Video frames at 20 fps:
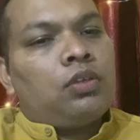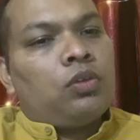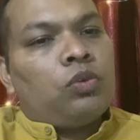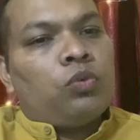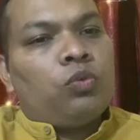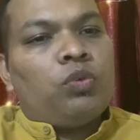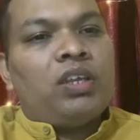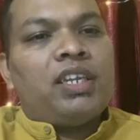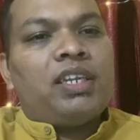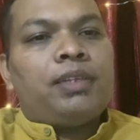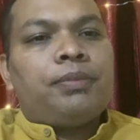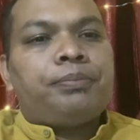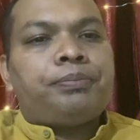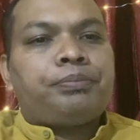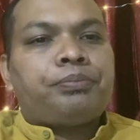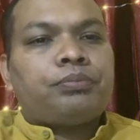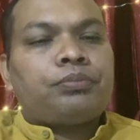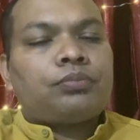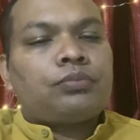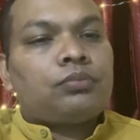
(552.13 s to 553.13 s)
Well,
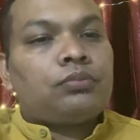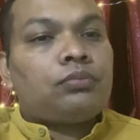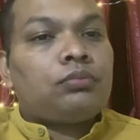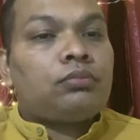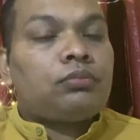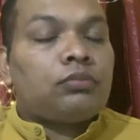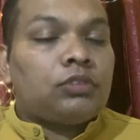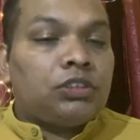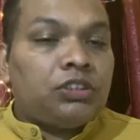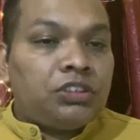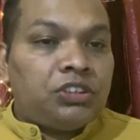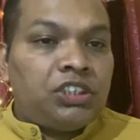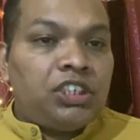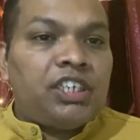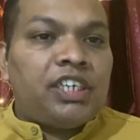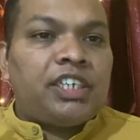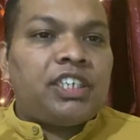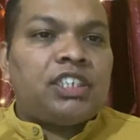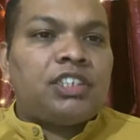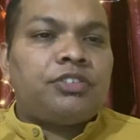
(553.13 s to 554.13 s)
three
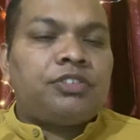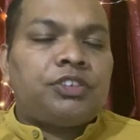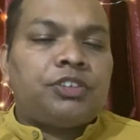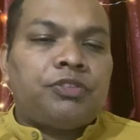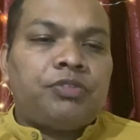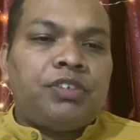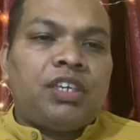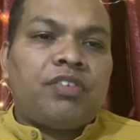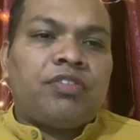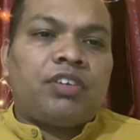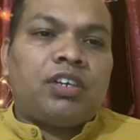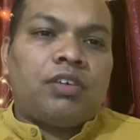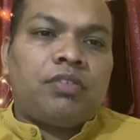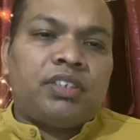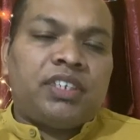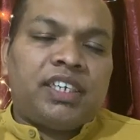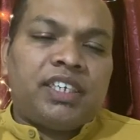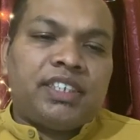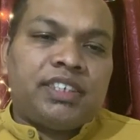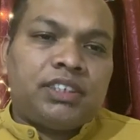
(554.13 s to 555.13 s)
letters we have covered,
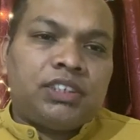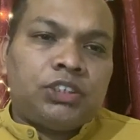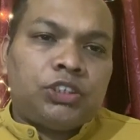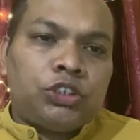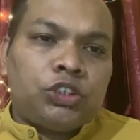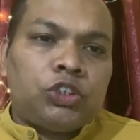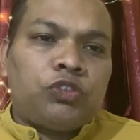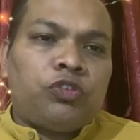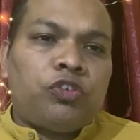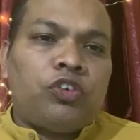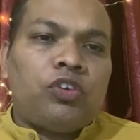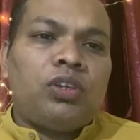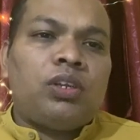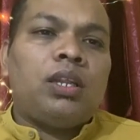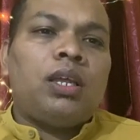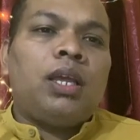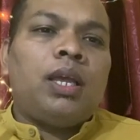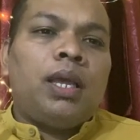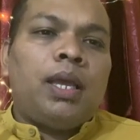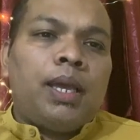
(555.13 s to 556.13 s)
that is truthful,
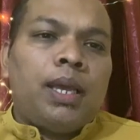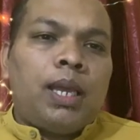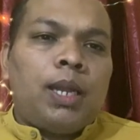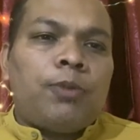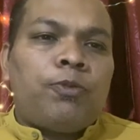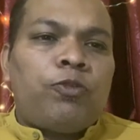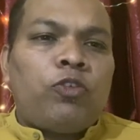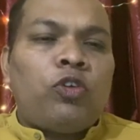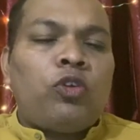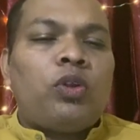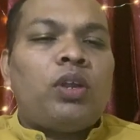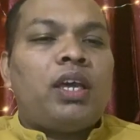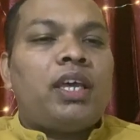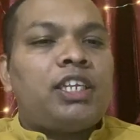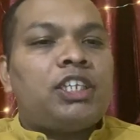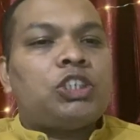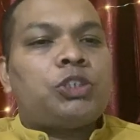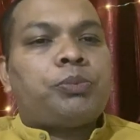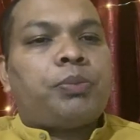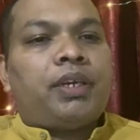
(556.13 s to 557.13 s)
helpful, and
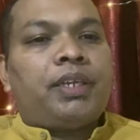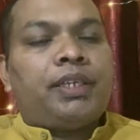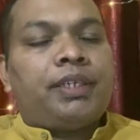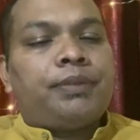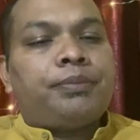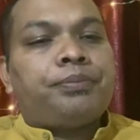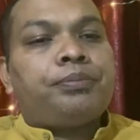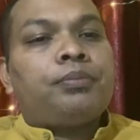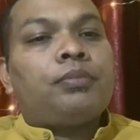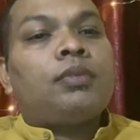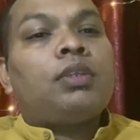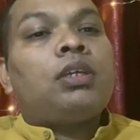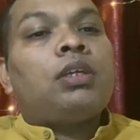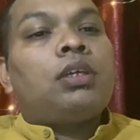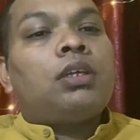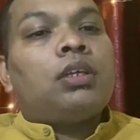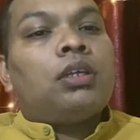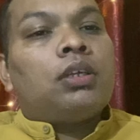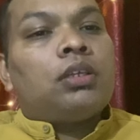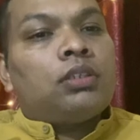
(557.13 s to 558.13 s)
inspiring.
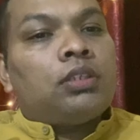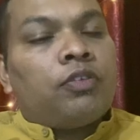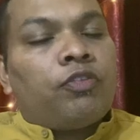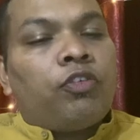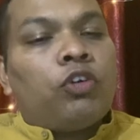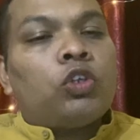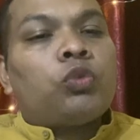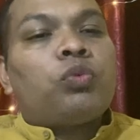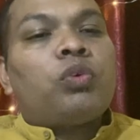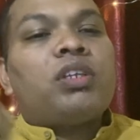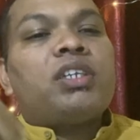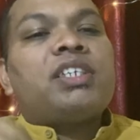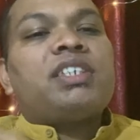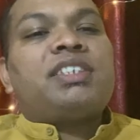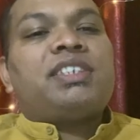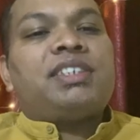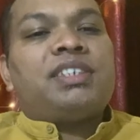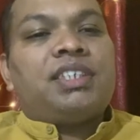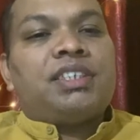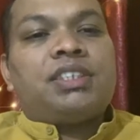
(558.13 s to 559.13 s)
The fourth one
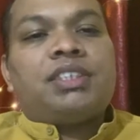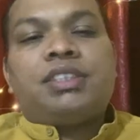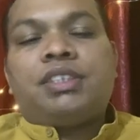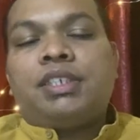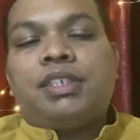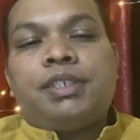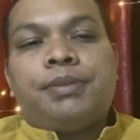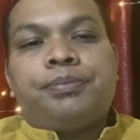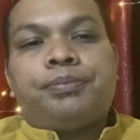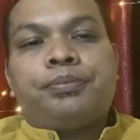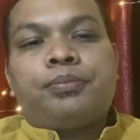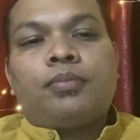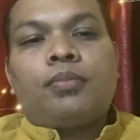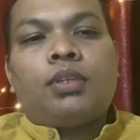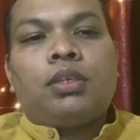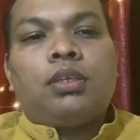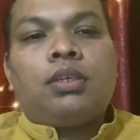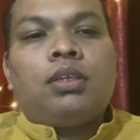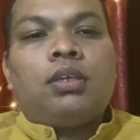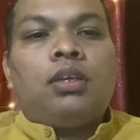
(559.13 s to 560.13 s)
is necessary.
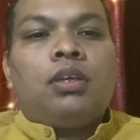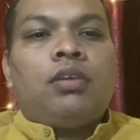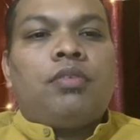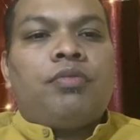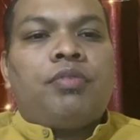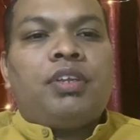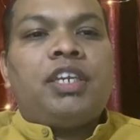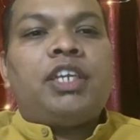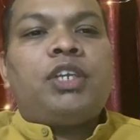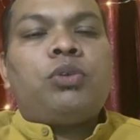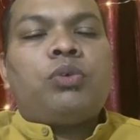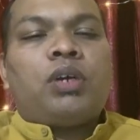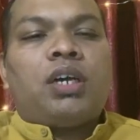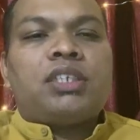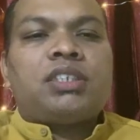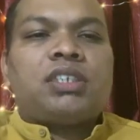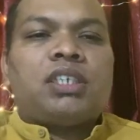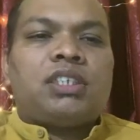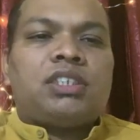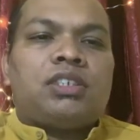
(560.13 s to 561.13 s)
We need to
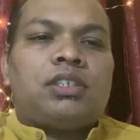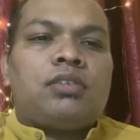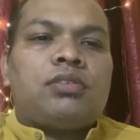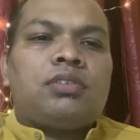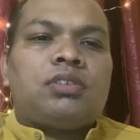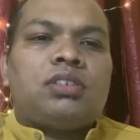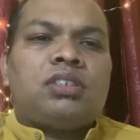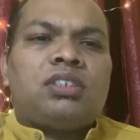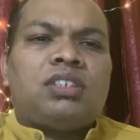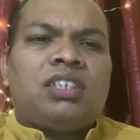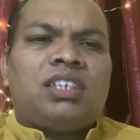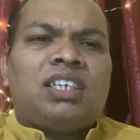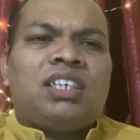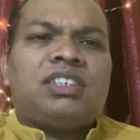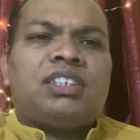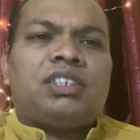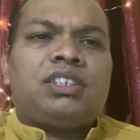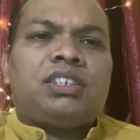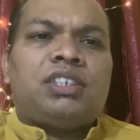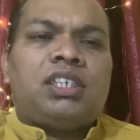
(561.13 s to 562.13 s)
ask ourselves, is
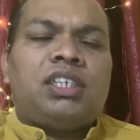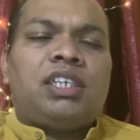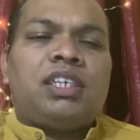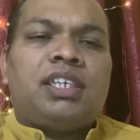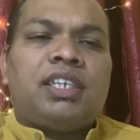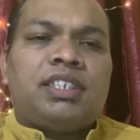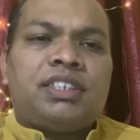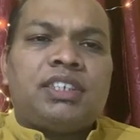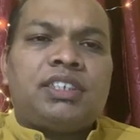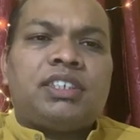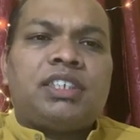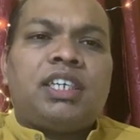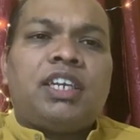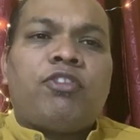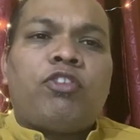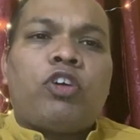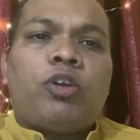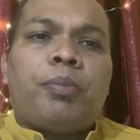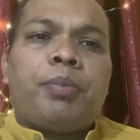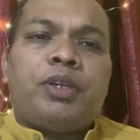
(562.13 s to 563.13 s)
it really necessary
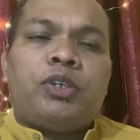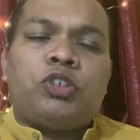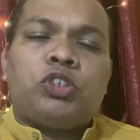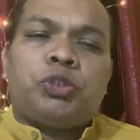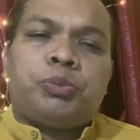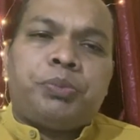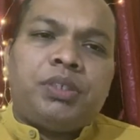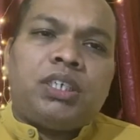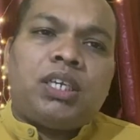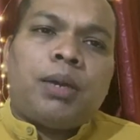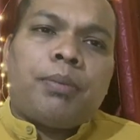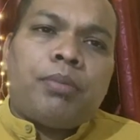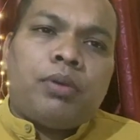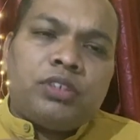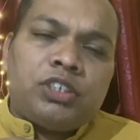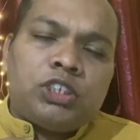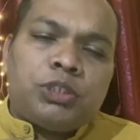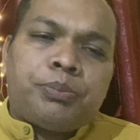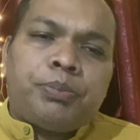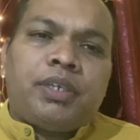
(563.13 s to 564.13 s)
for me to speak about
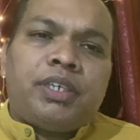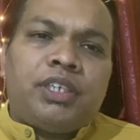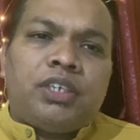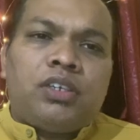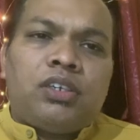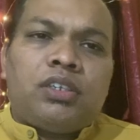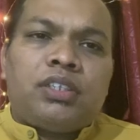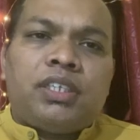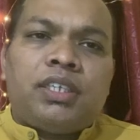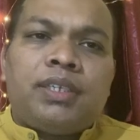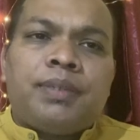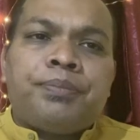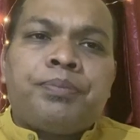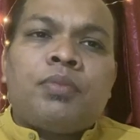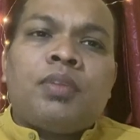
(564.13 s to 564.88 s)
this particular thing?